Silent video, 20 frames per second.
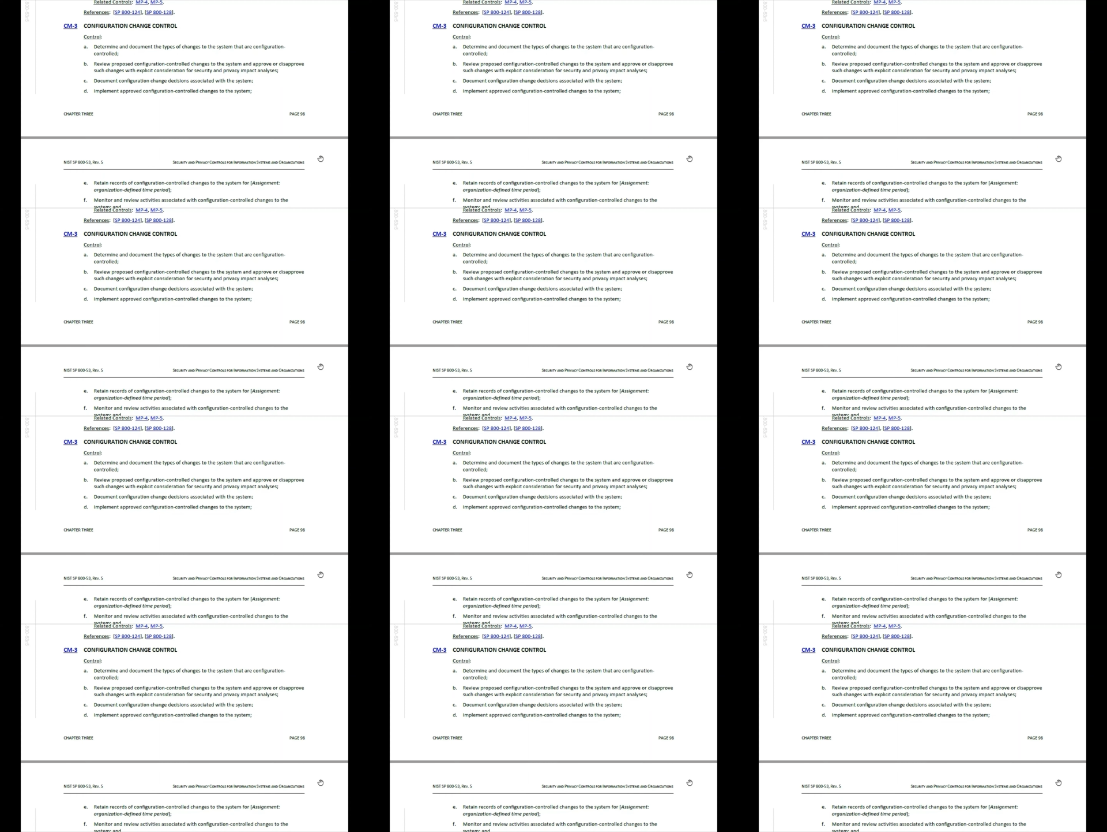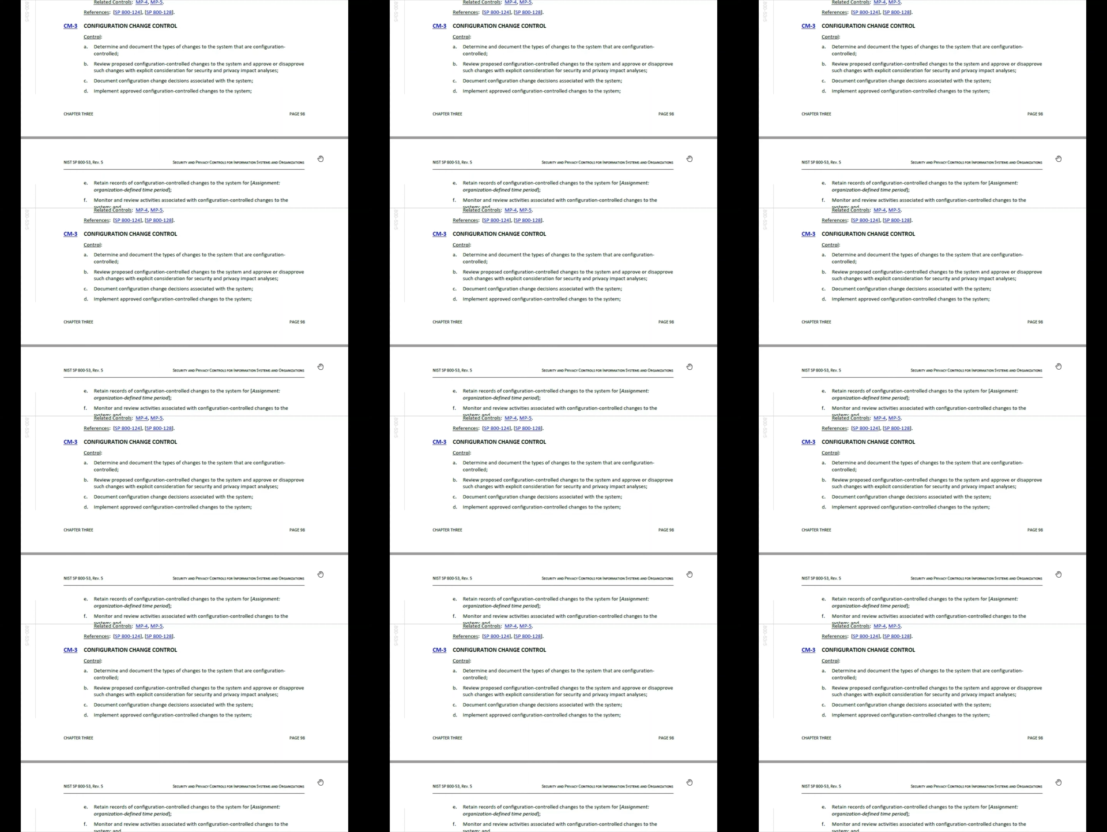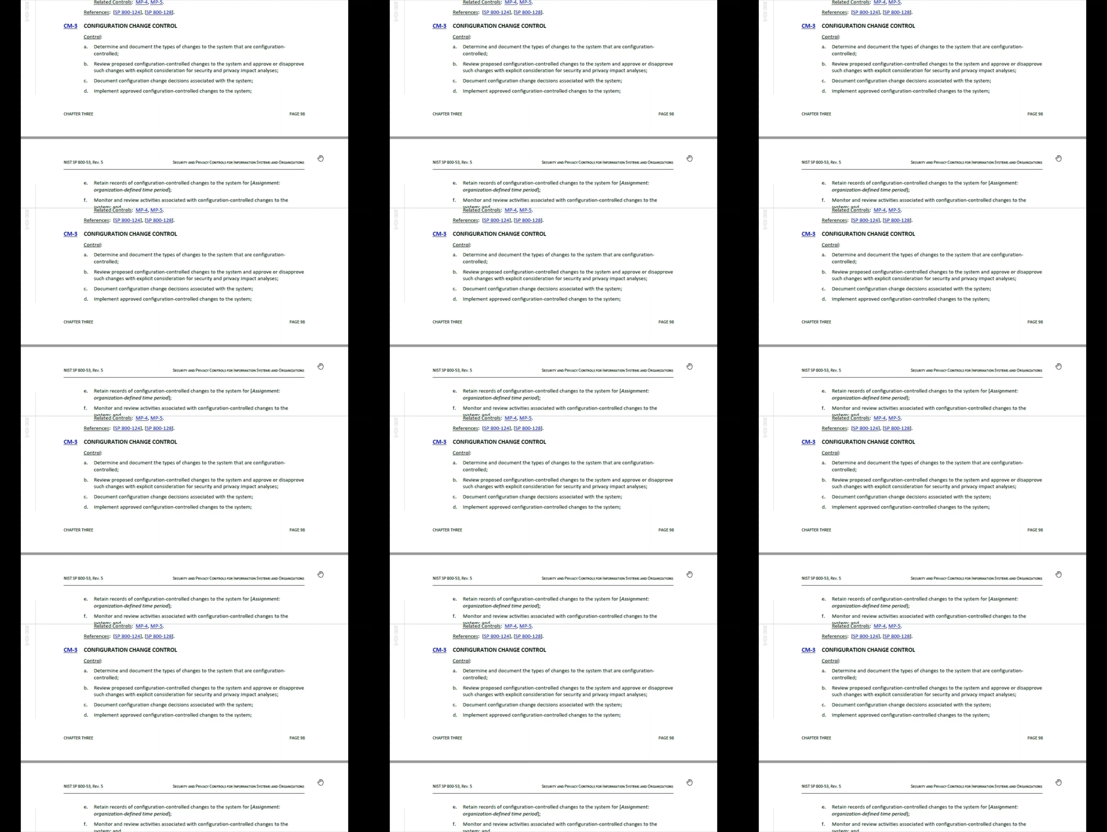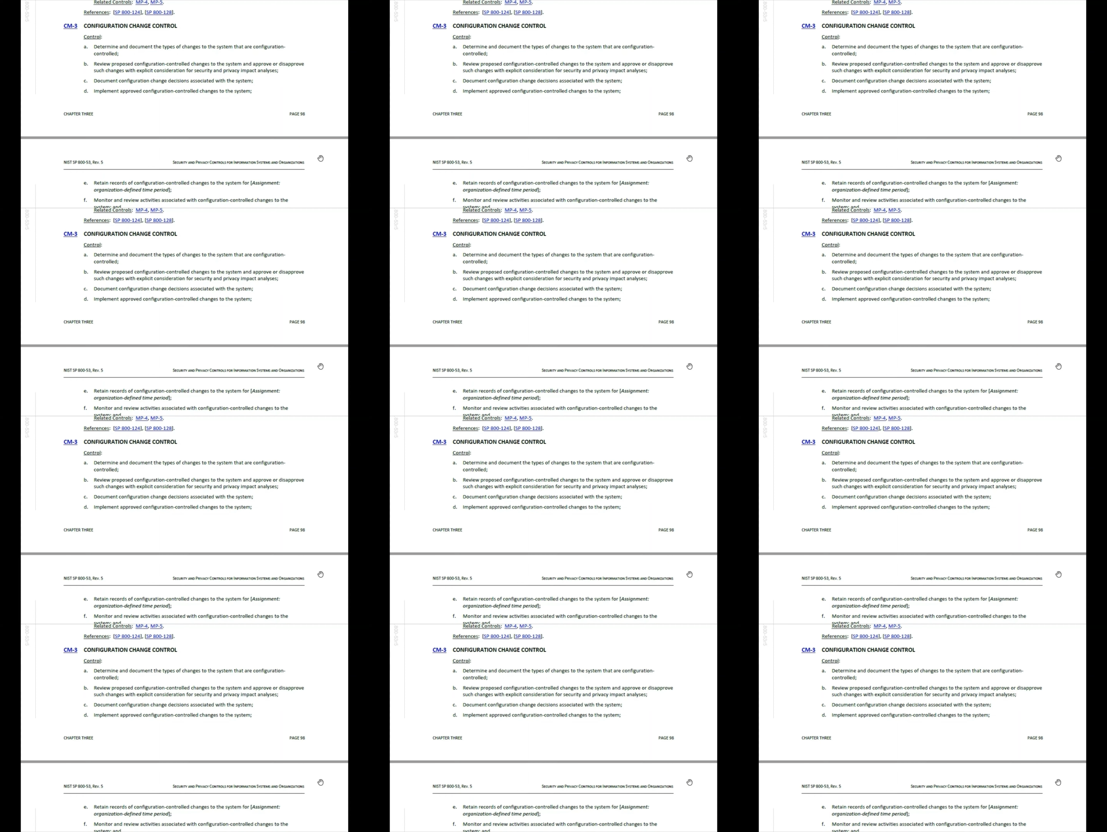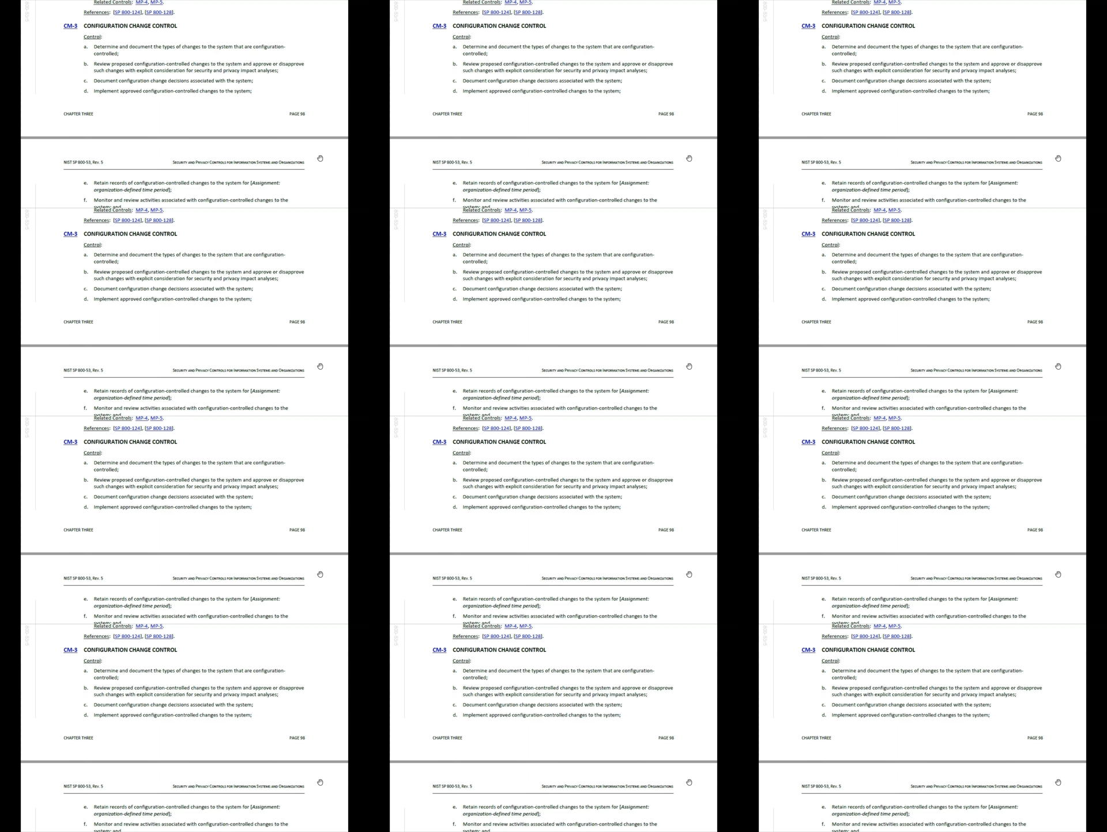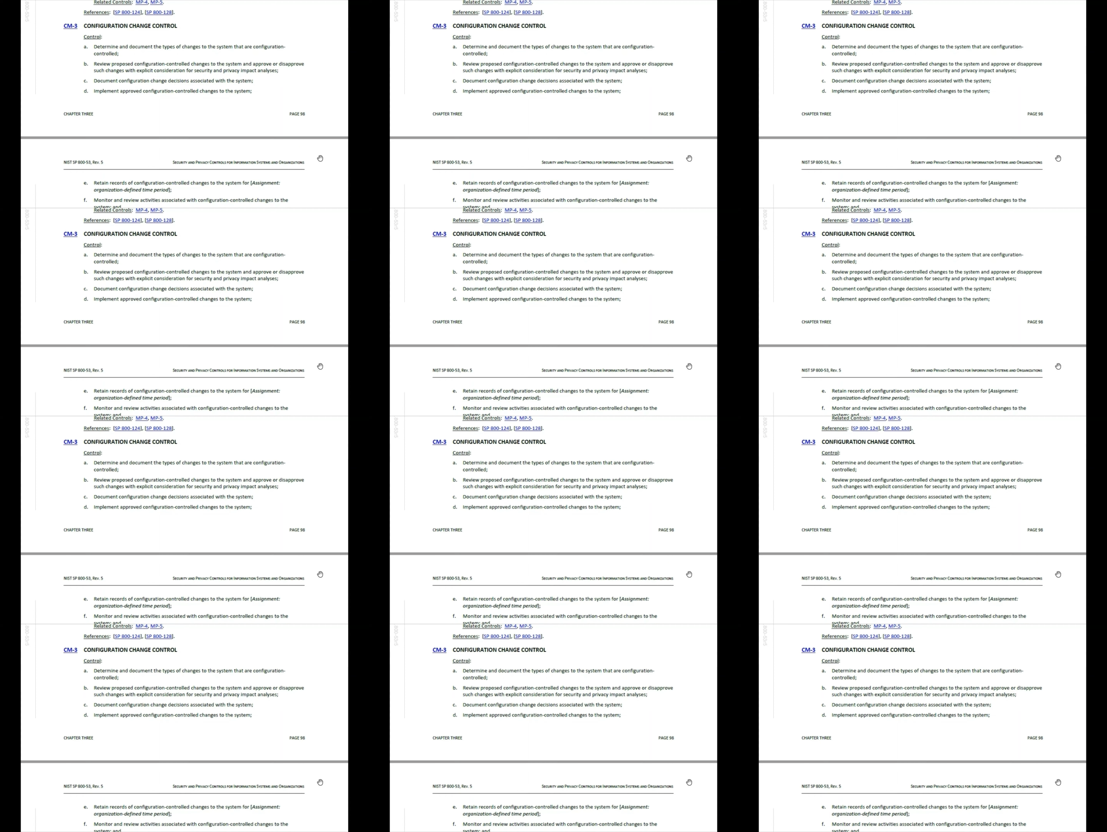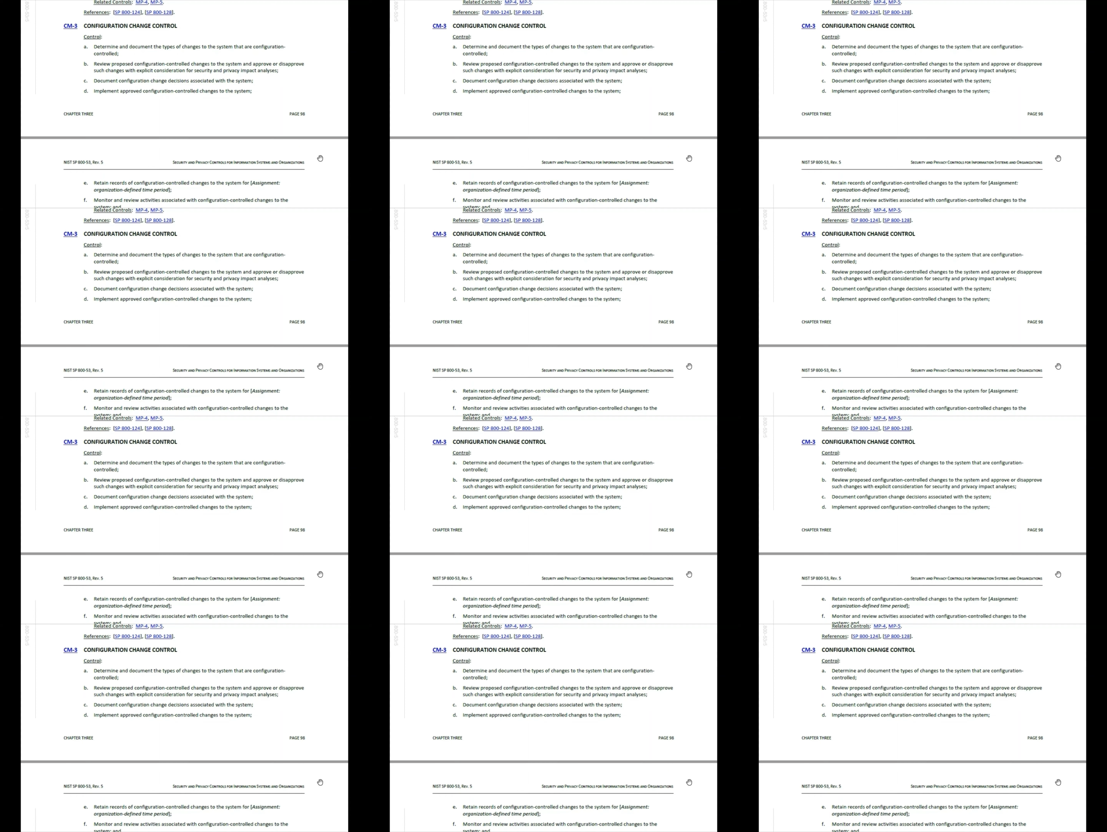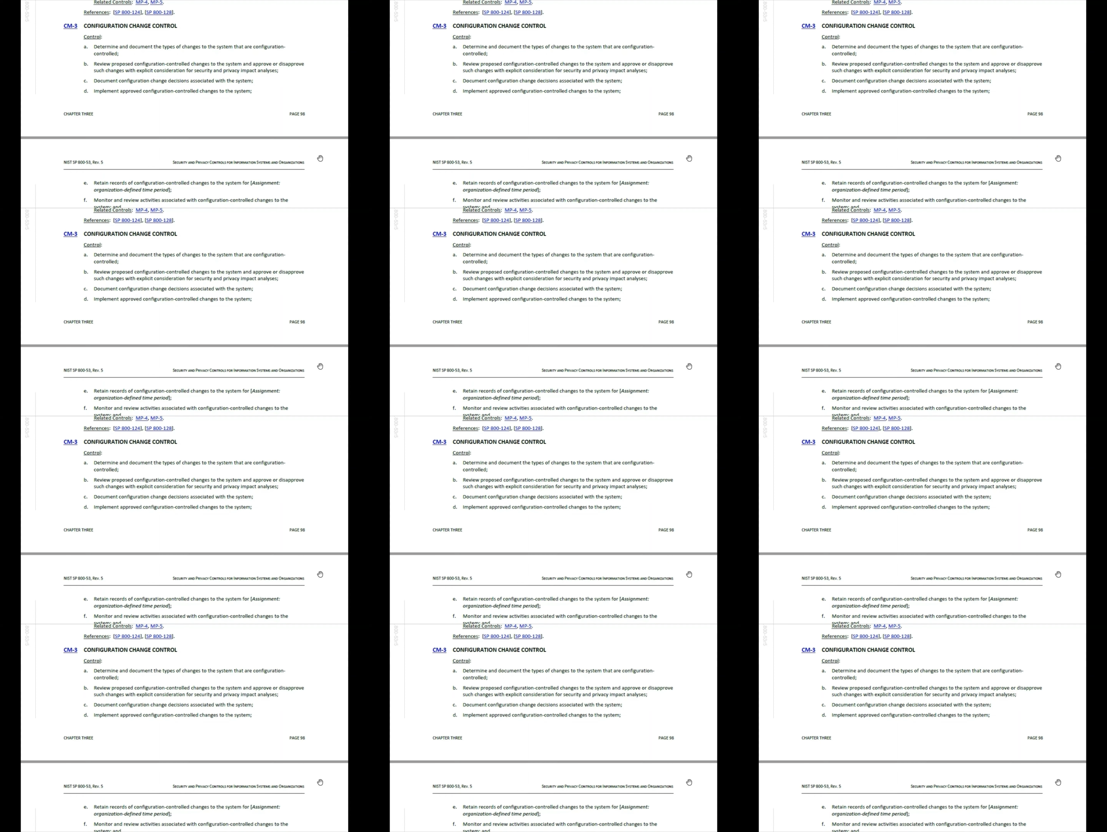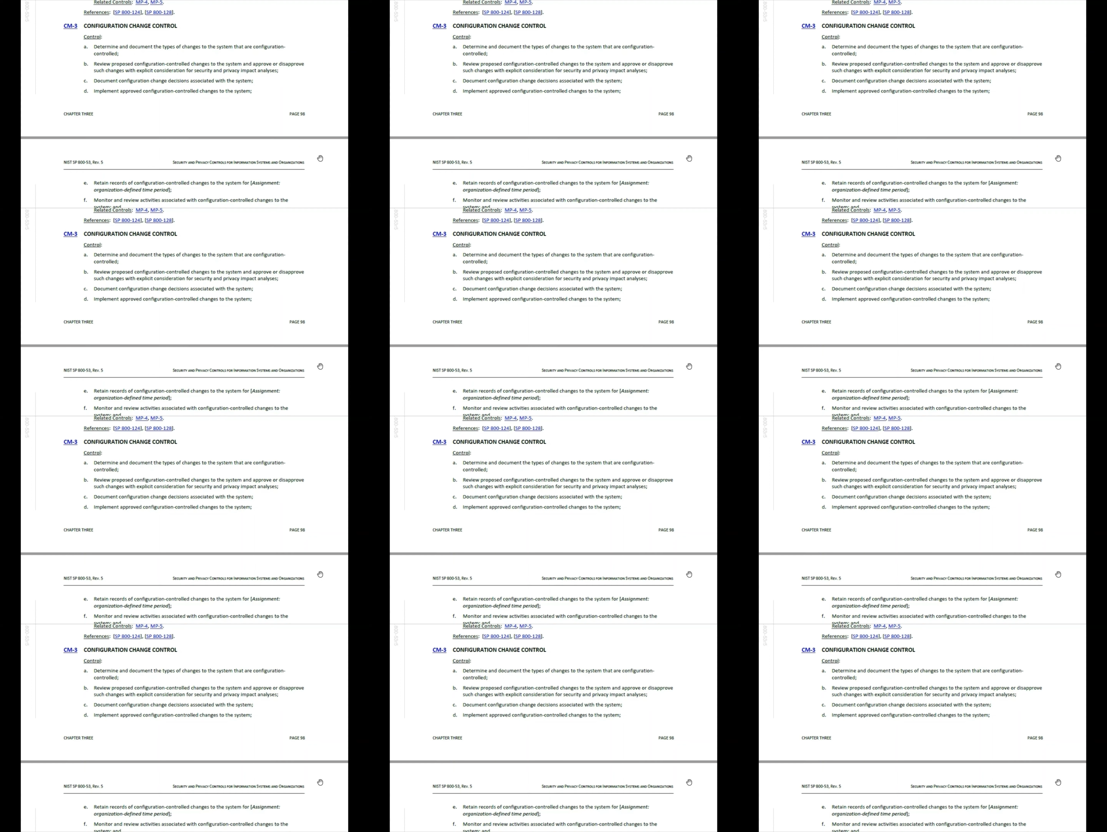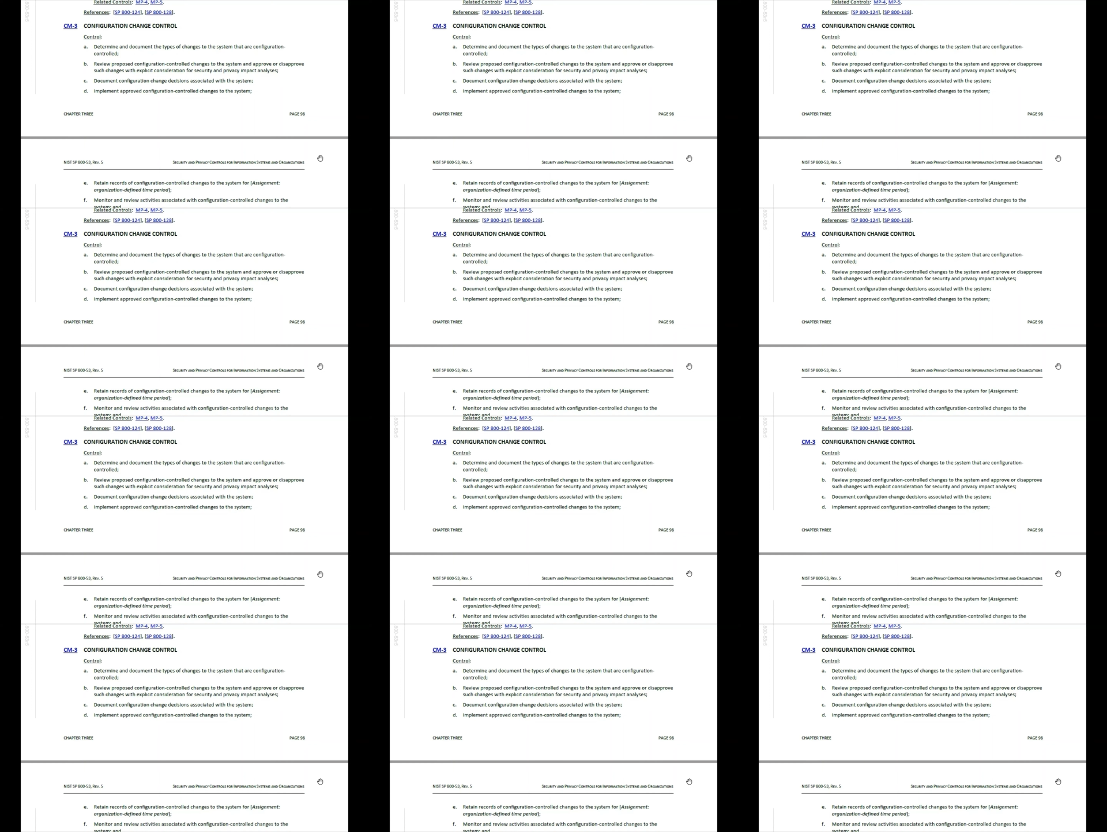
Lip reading: No face is visible, so there are no lips to read.